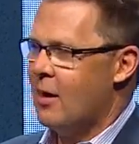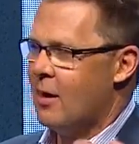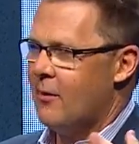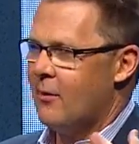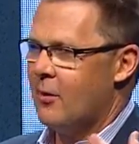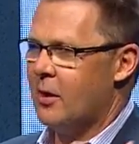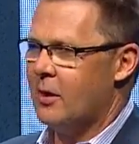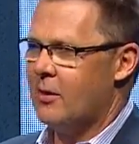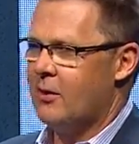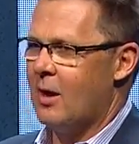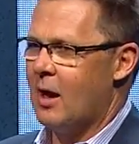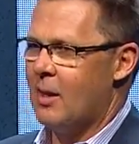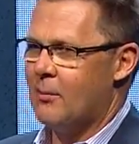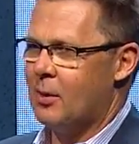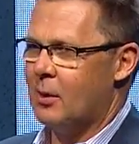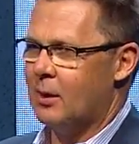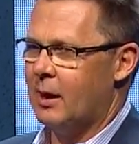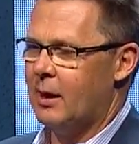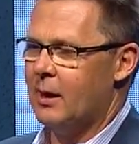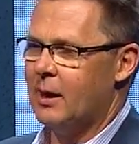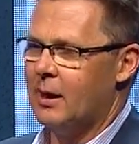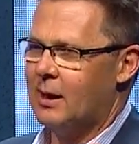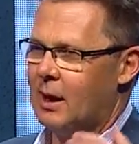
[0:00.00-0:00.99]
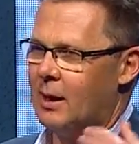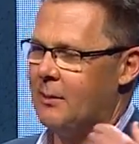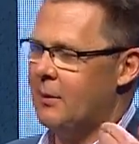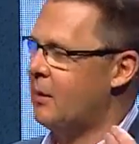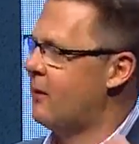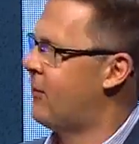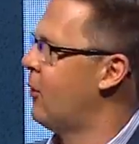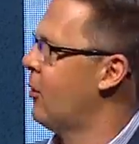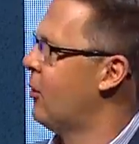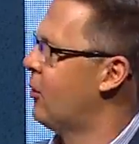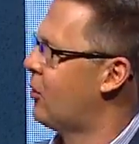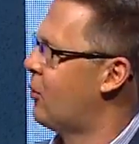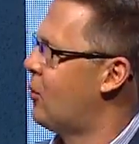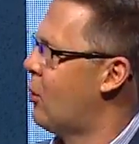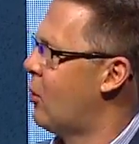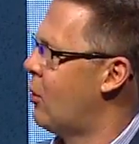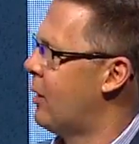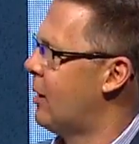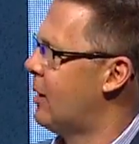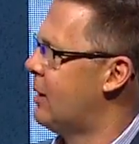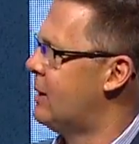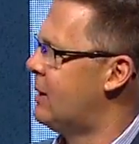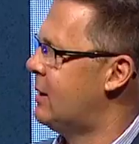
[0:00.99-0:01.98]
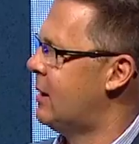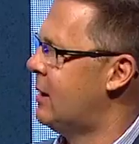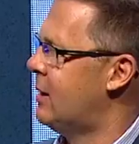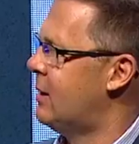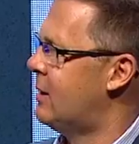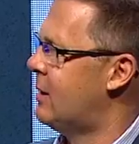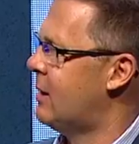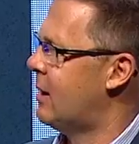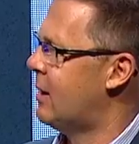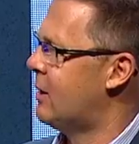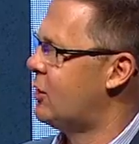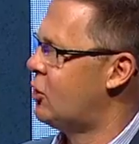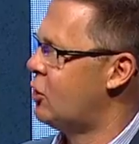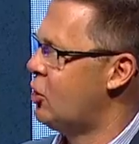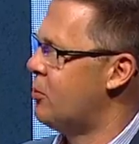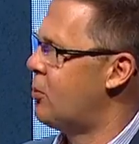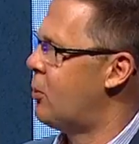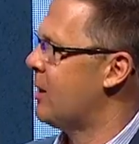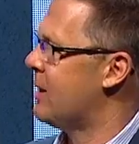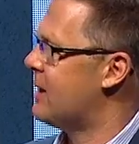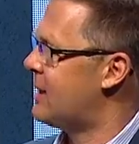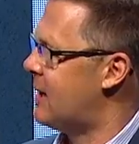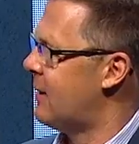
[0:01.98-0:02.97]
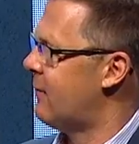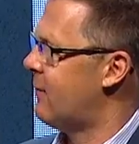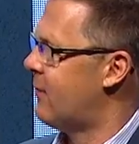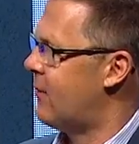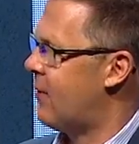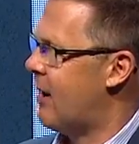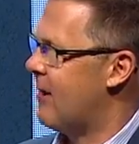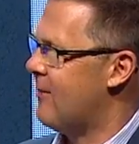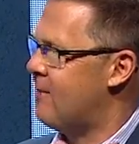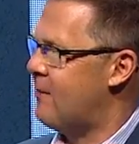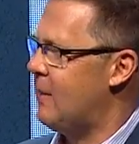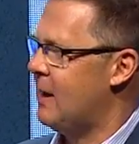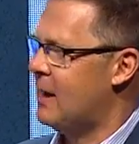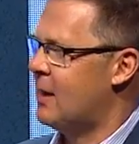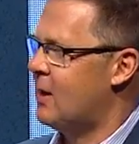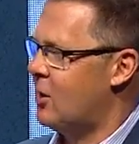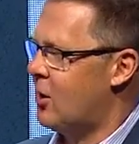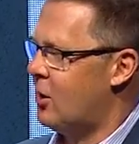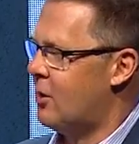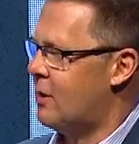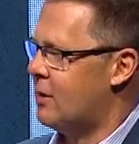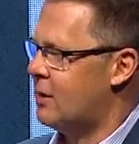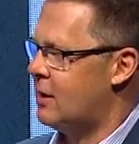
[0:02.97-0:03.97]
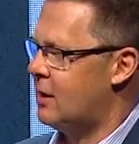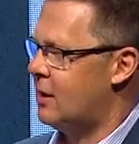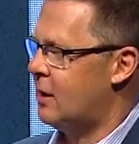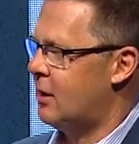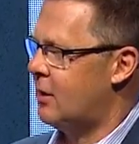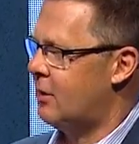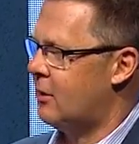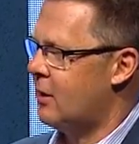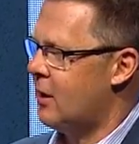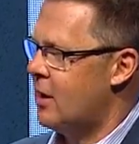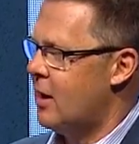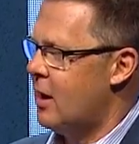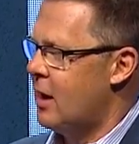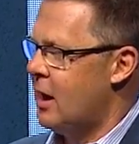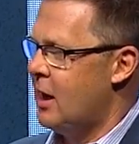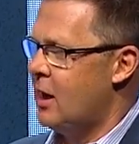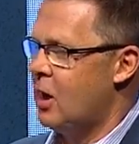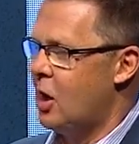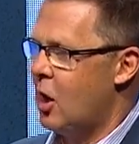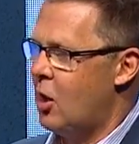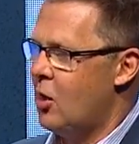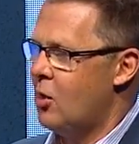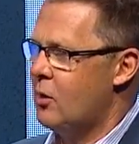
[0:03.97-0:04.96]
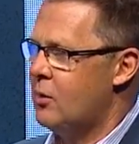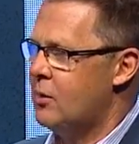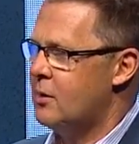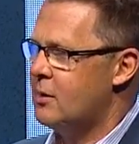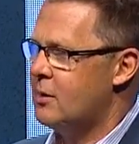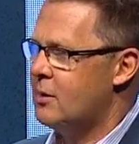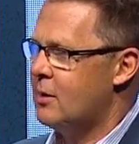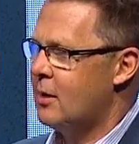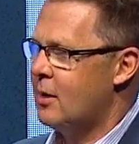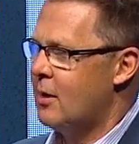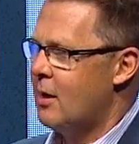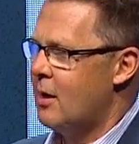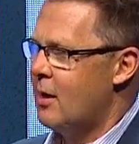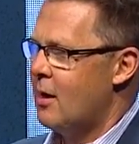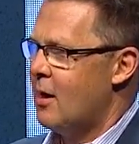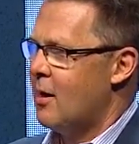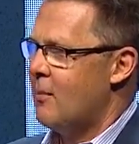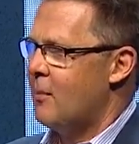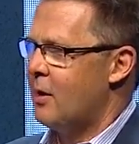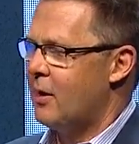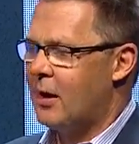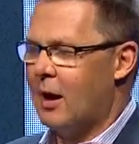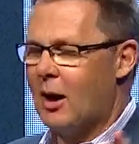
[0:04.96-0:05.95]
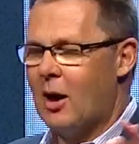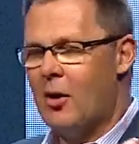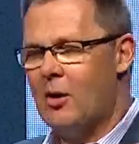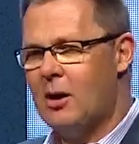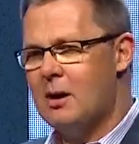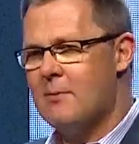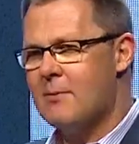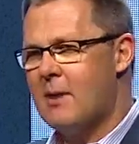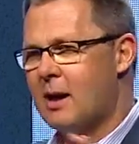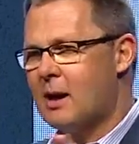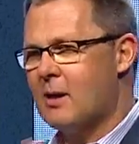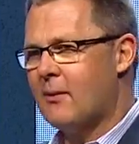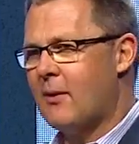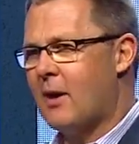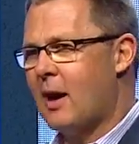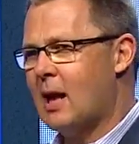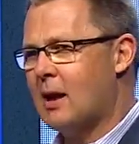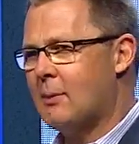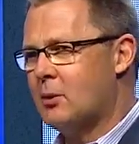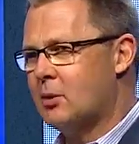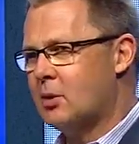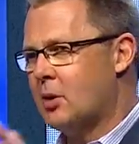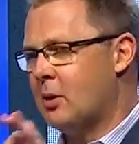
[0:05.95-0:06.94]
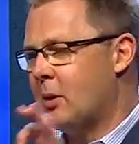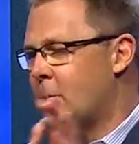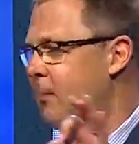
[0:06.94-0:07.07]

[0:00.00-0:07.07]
For example, Lending Club in the first quarter did $2.75 billion in loans, but they only make available to the